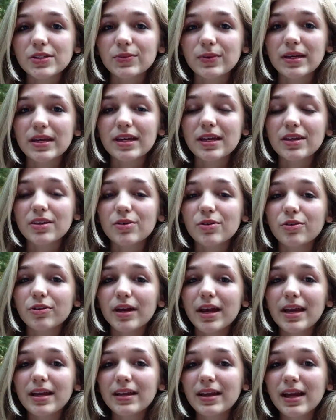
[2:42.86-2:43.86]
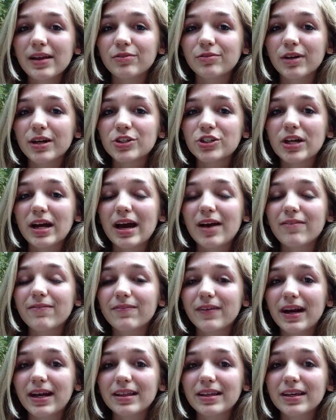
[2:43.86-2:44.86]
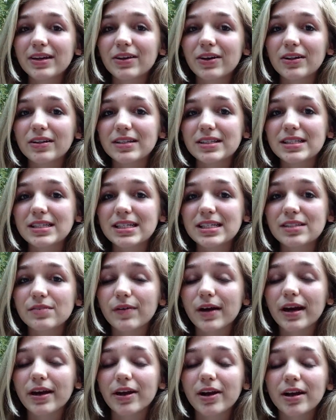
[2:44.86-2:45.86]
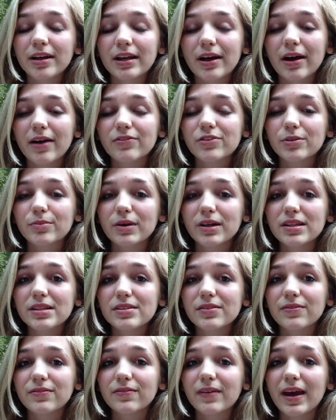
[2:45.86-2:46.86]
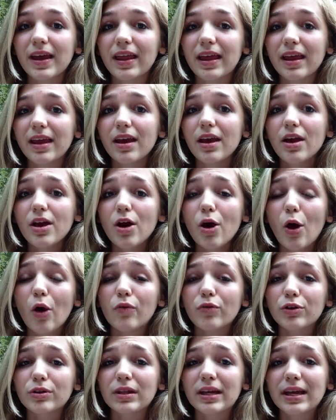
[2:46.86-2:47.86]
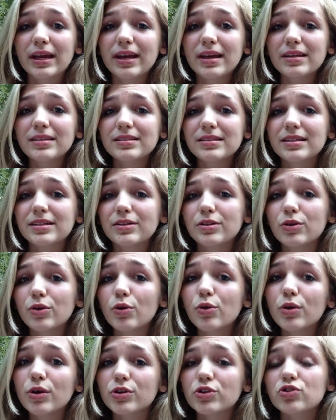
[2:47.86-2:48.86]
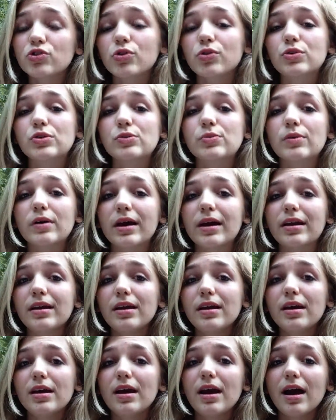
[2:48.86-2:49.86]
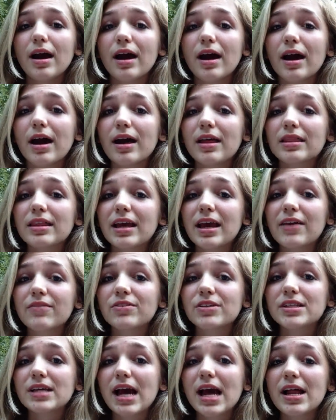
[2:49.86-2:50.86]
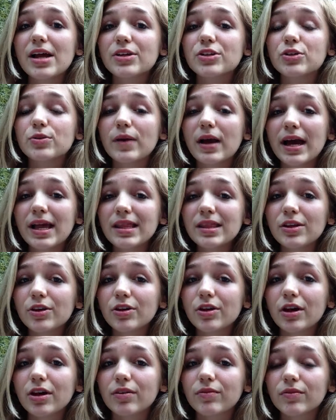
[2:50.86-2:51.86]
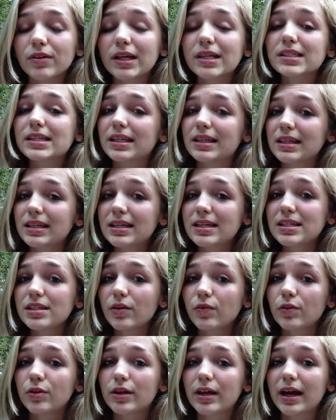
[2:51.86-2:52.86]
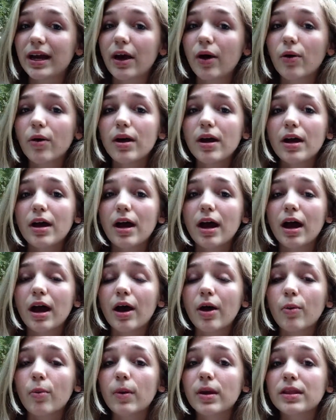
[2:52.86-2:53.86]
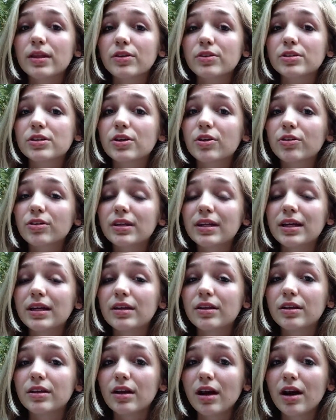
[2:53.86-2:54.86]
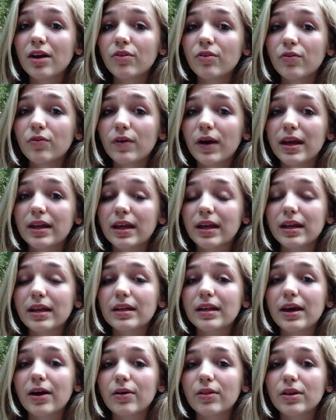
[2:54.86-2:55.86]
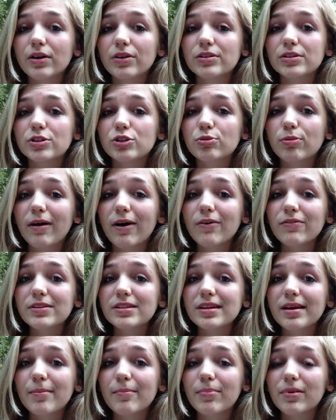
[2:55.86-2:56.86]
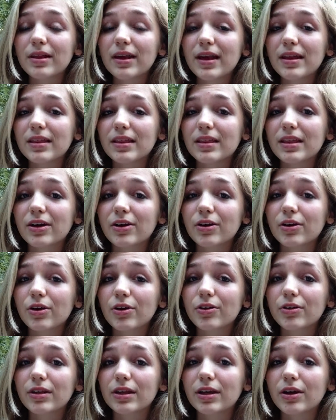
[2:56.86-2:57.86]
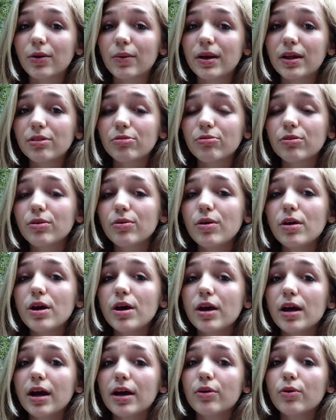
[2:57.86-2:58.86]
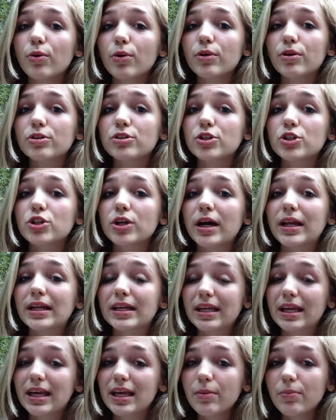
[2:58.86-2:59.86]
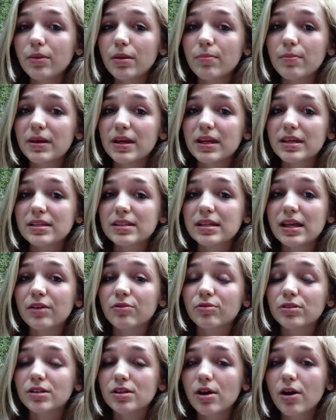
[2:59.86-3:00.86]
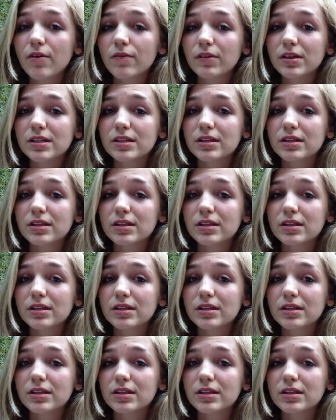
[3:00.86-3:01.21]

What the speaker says: week, Ukraine and Russia have finally called a ceasefire. Now, after months of fighting over land and who controls what, they have decided to end their conflict, at least for now, and there is currently not fighting. Now, there is a 12-step plan that they are currently going through in order to try to keep the peace and resolve this